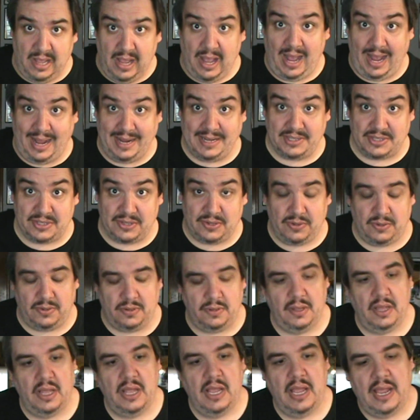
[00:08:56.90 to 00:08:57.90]
high school.
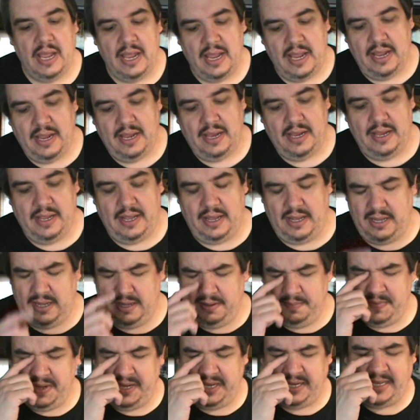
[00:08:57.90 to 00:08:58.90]

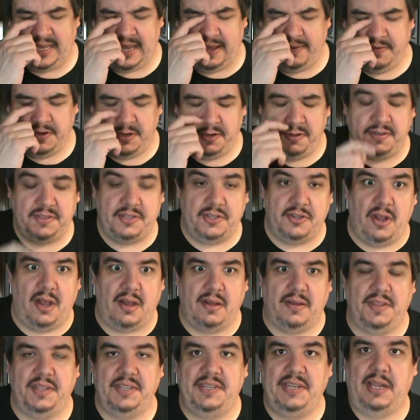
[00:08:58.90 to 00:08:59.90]
Me and Kevin used to talk on the